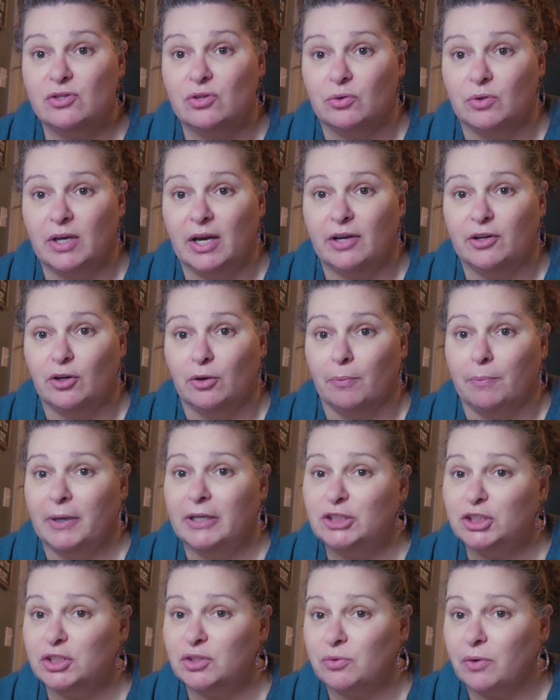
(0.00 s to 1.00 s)
to get your
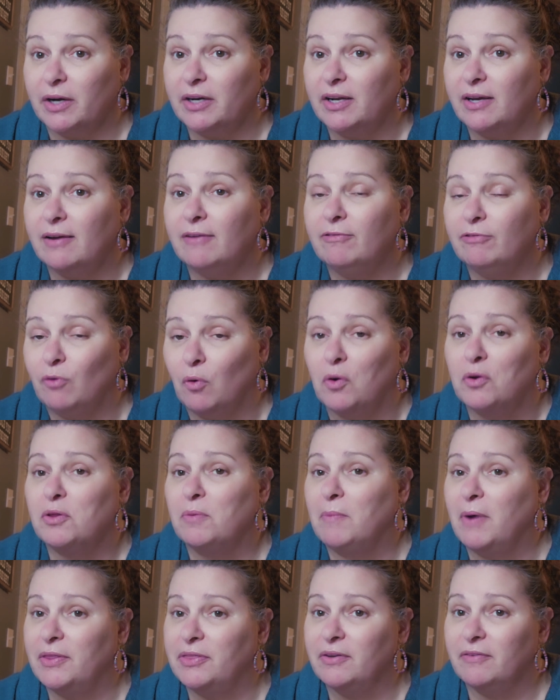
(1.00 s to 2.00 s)
budgets ready for the
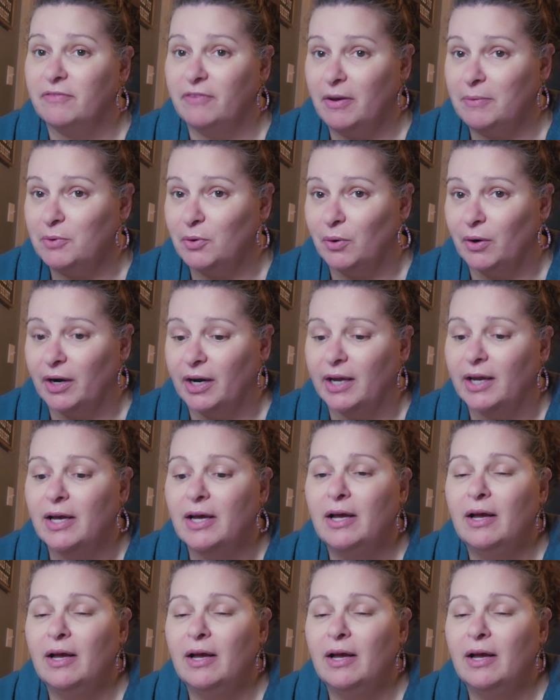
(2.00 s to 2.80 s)
month of February.